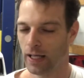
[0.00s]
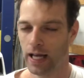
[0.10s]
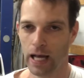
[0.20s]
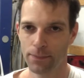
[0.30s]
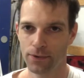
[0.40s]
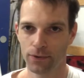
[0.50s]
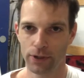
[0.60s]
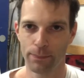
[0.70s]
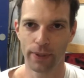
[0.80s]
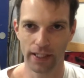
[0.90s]
absolutely
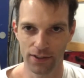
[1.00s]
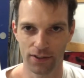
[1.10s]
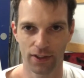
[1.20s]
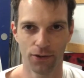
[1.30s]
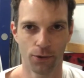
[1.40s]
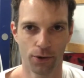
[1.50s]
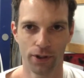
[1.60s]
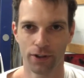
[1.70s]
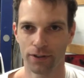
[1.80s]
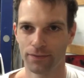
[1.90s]
pissing
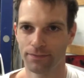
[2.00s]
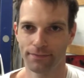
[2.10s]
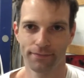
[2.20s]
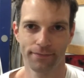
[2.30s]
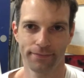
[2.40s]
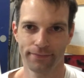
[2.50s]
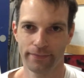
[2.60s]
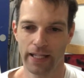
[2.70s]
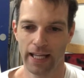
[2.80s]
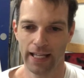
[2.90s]
oil,
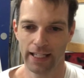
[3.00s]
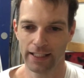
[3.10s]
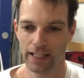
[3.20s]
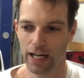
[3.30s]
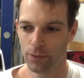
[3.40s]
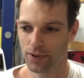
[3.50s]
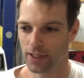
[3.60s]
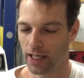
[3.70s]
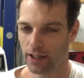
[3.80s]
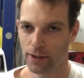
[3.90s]
and I was
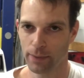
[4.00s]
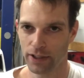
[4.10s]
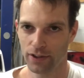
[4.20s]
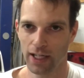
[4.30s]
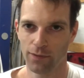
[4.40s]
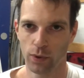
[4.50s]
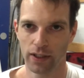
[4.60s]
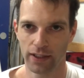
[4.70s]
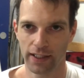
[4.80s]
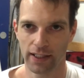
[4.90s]
tired of my driveway
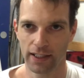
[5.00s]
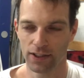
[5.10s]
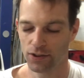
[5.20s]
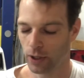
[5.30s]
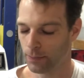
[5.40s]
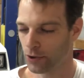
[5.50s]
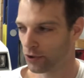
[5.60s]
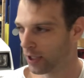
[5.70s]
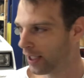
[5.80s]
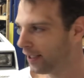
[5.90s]
leaking, so I'm
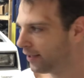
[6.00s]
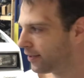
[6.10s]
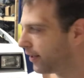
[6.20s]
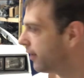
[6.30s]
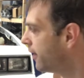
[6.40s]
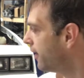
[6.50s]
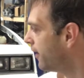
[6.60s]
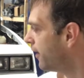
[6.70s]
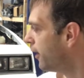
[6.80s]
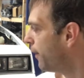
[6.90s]
trying to
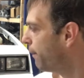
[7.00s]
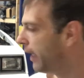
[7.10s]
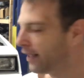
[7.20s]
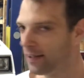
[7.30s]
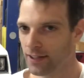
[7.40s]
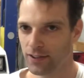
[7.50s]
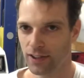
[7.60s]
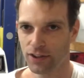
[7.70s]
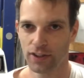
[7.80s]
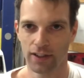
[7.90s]
make this
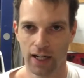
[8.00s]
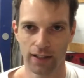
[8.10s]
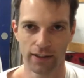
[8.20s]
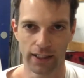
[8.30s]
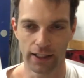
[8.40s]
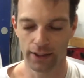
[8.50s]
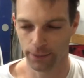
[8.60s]
engine not leak.